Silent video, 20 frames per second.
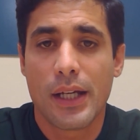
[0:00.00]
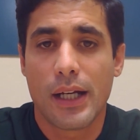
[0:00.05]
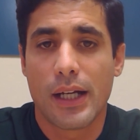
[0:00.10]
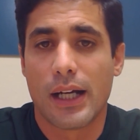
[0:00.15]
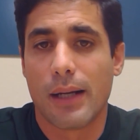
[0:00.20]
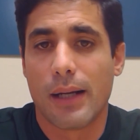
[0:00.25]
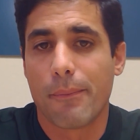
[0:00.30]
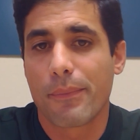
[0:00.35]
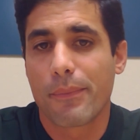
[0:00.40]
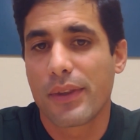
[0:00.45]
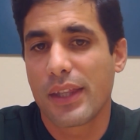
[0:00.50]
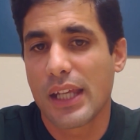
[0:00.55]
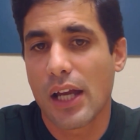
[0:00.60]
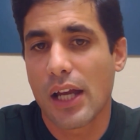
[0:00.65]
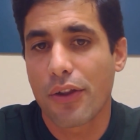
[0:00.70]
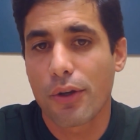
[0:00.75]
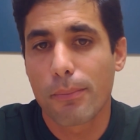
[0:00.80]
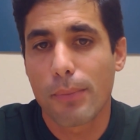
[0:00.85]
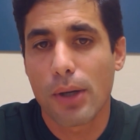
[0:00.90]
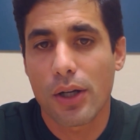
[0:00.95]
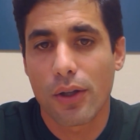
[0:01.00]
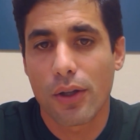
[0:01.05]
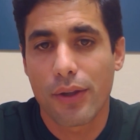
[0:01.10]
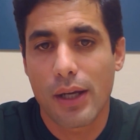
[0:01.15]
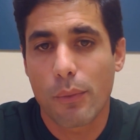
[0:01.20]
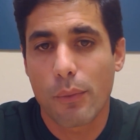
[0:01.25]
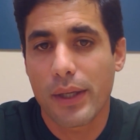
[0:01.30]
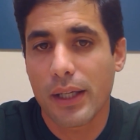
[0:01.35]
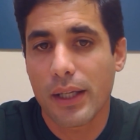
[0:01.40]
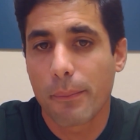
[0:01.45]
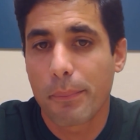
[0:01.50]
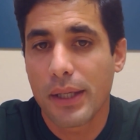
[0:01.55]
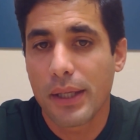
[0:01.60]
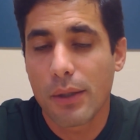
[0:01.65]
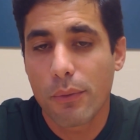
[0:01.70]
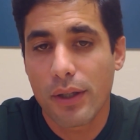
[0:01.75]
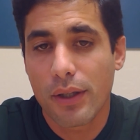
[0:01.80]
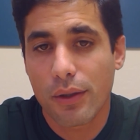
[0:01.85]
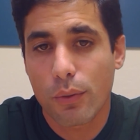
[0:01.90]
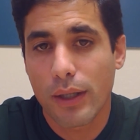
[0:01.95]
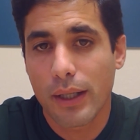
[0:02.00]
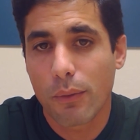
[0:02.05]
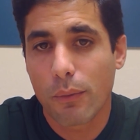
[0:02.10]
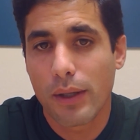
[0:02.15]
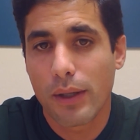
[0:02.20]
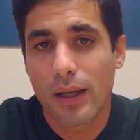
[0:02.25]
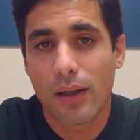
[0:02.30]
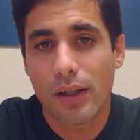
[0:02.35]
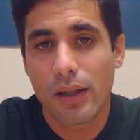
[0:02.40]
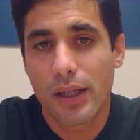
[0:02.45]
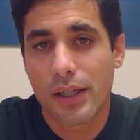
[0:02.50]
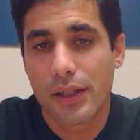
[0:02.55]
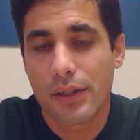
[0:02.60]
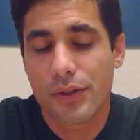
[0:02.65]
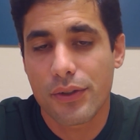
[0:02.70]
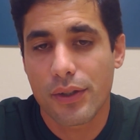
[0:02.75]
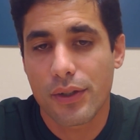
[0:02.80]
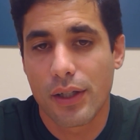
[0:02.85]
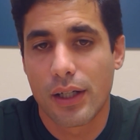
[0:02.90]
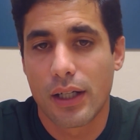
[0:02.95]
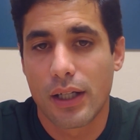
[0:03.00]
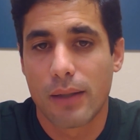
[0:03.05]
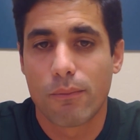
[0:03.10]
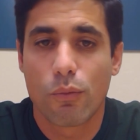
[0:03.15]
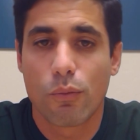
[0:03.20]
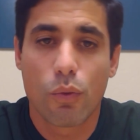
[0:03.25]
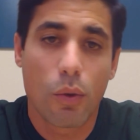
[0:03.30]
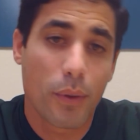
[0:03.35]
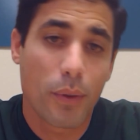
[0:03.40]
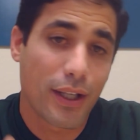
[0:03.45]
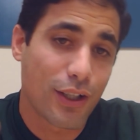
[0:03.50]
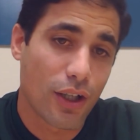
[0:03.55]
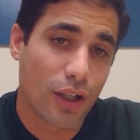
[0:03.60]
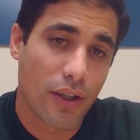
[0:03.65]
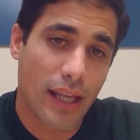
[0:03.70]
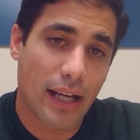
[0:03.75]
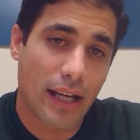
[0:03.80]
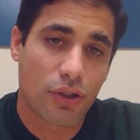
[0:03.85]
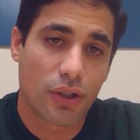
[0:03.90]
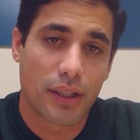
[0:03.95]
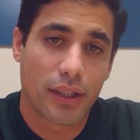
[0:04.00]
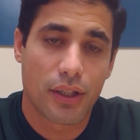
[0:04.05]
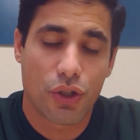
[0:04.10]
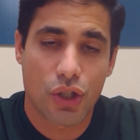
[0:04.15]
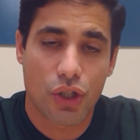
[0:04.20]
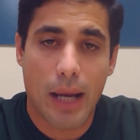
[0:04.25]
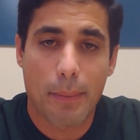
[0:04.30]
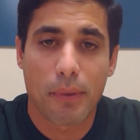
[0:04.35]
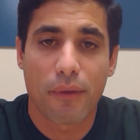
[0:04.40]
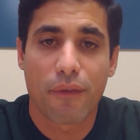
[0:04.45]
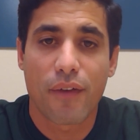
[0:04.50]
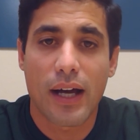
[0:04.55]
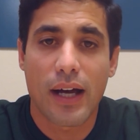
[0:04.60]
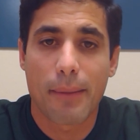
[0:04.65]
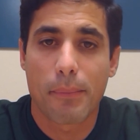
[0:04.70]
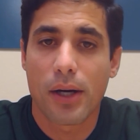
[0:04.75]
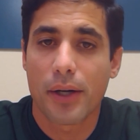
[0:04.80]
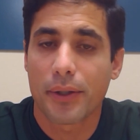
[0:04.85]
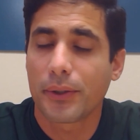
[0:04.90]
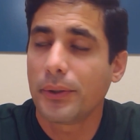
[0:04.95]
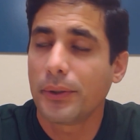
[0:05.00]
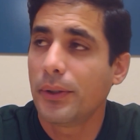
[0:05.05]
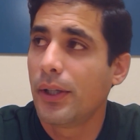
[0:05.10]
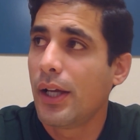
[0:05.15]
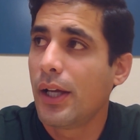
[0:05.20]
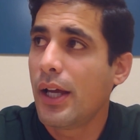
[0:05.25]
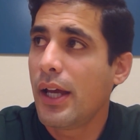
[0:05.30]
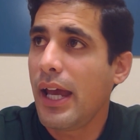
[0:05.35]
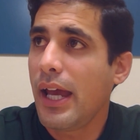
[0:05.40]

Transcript: Um, the other model that we compete with quite well is um, what we call actually the Shopify model.